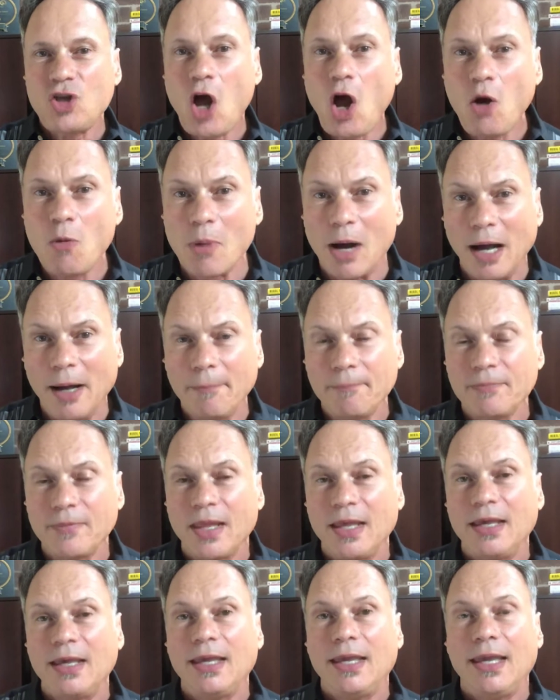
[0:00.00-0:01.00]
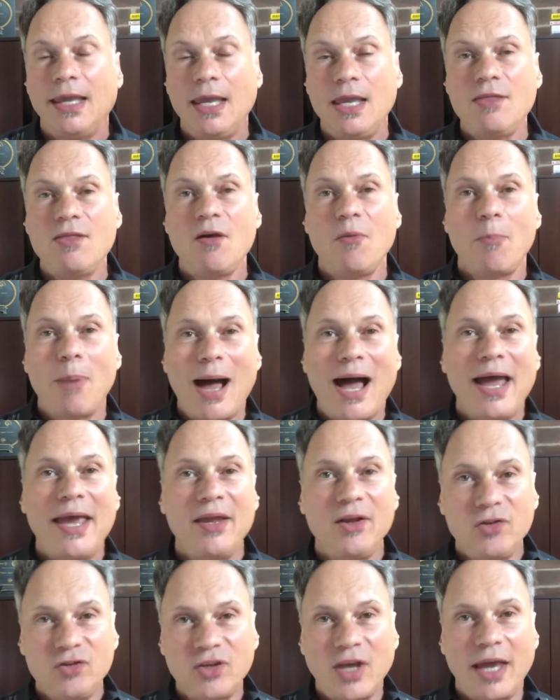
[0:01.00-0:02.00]
TOMA in the
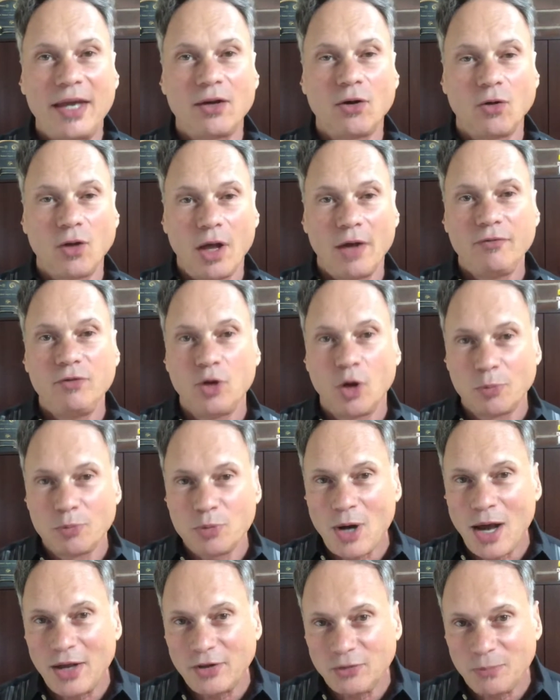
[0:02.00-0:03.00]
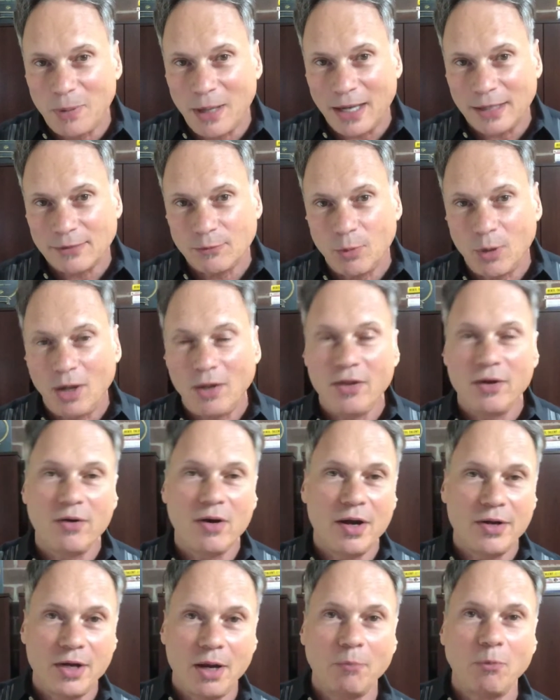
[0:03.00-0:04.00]
buying cycle of your prospect? Well,
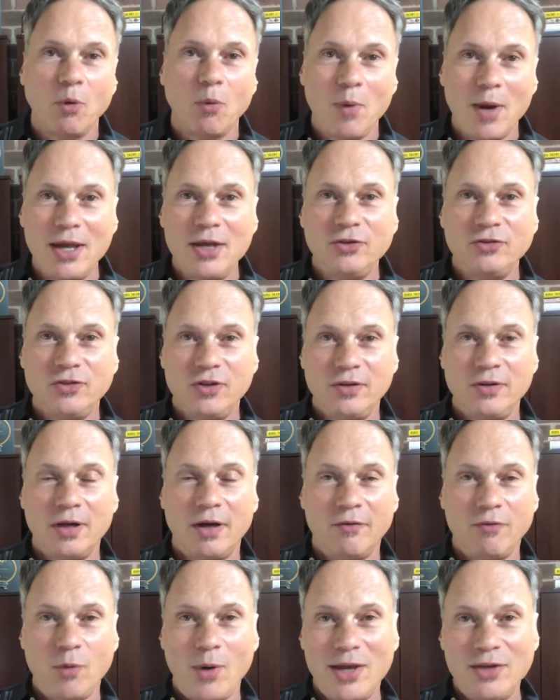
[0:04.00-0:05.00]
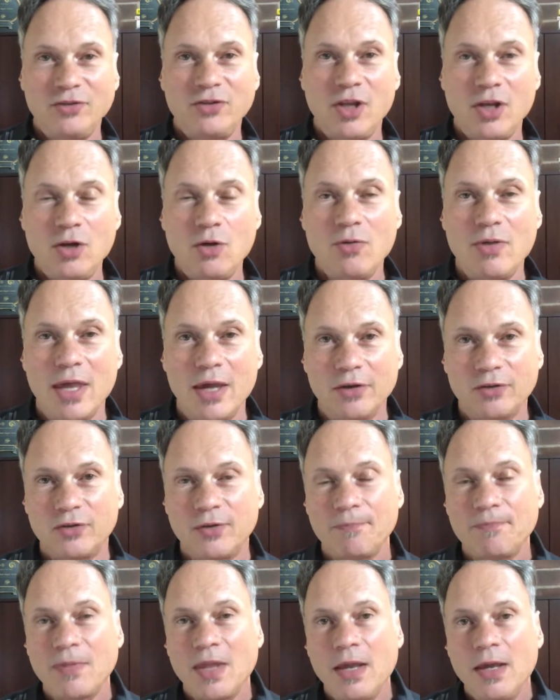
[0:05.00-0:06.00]
there are a number of ways, of ways to do
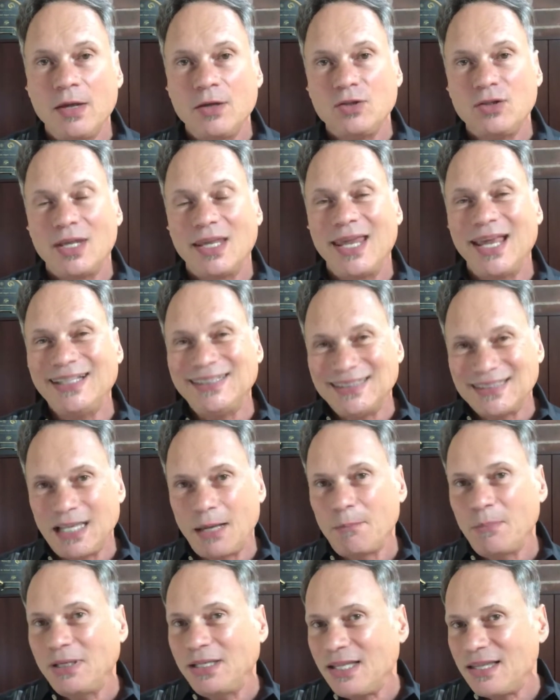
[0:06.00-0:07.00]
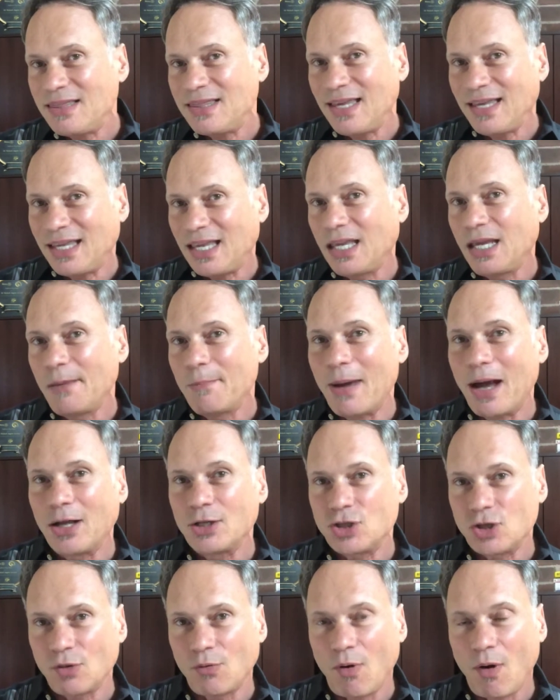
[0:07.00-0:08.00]
this. To get somebody thinking
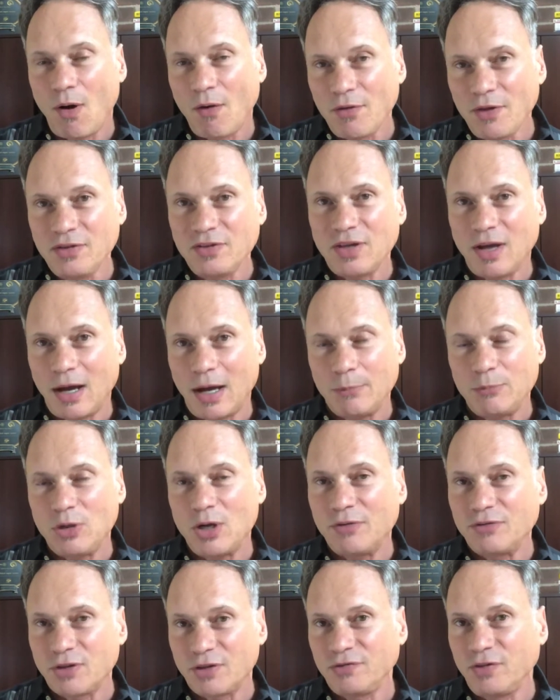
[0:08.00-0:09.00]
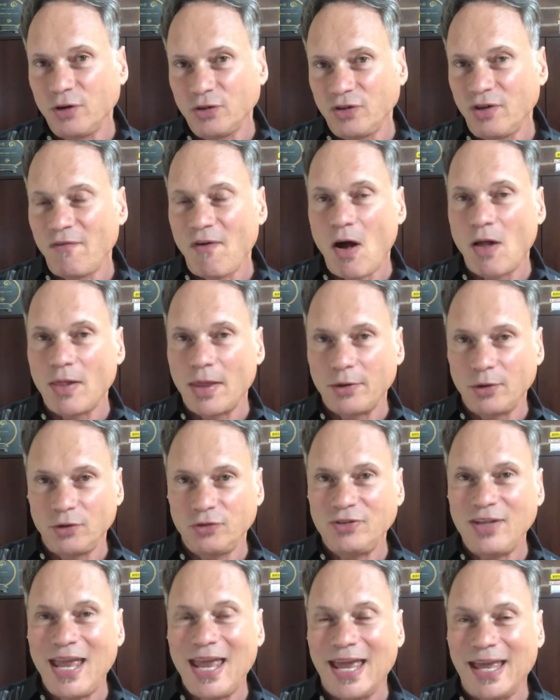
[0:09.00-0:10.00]
about you all the time, you have to first of all
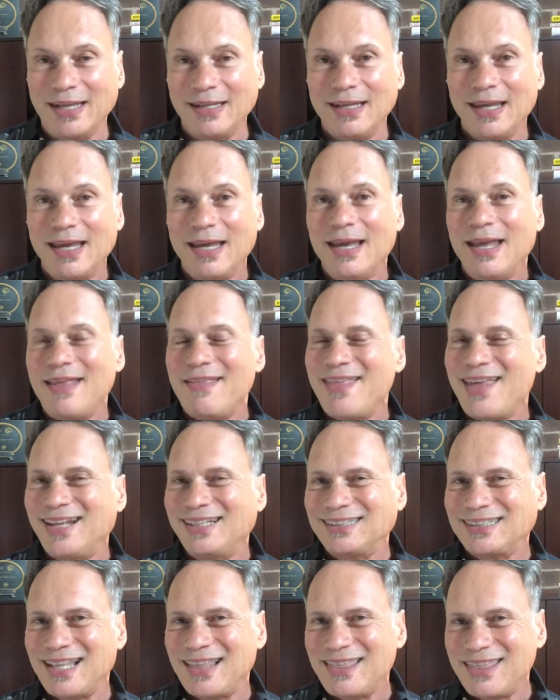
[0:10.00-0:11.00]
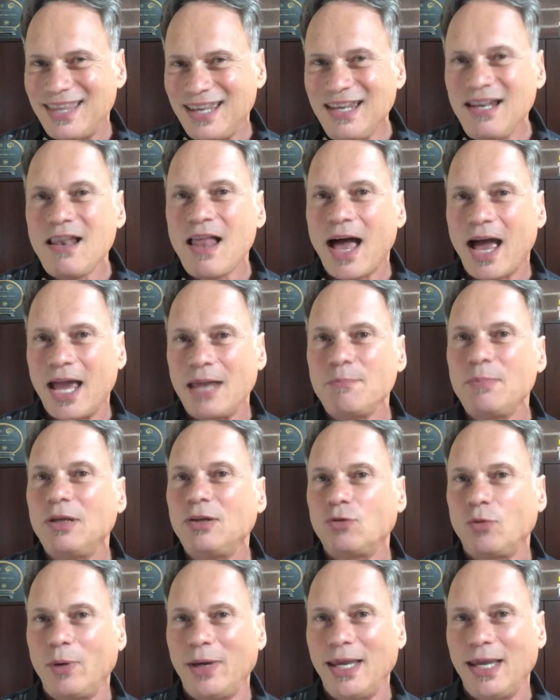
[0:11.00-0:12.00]
understand that it's a thin line
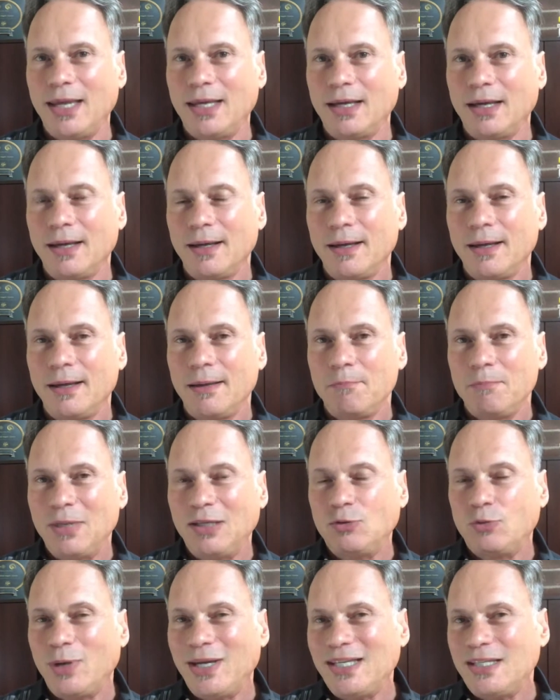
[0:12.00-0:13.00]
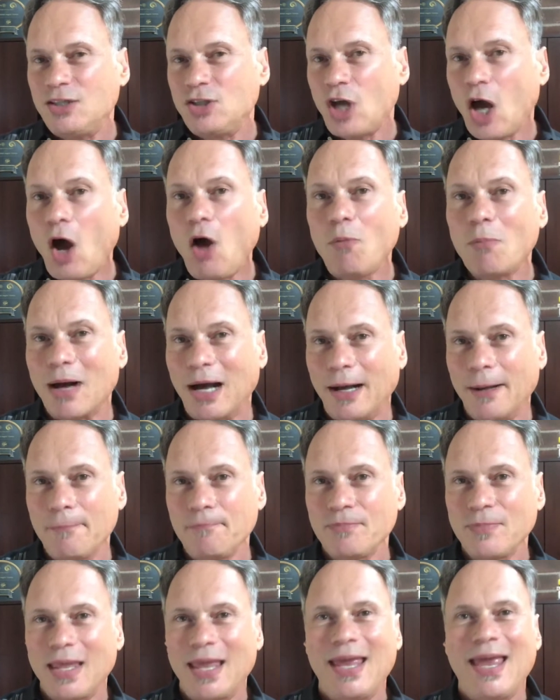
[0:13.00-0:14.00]
between, between
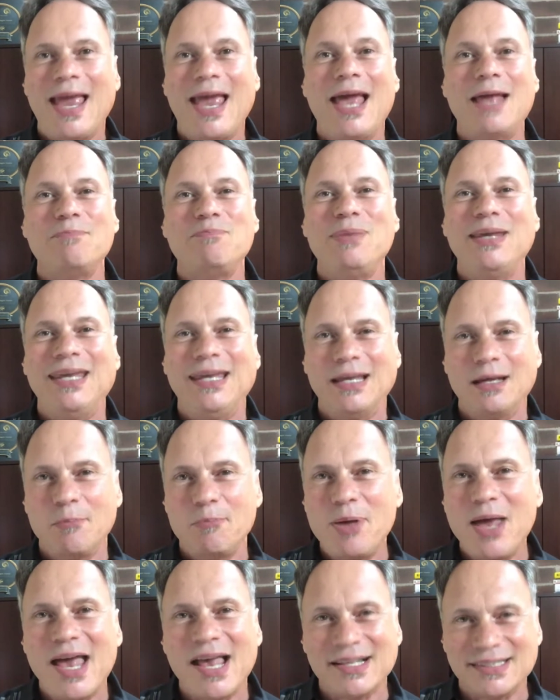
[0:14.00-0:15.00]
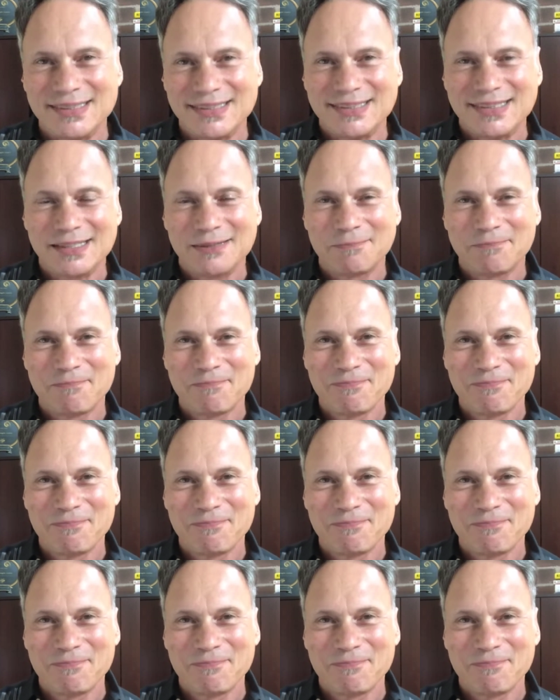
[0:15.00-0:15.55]
Toma and being a pest,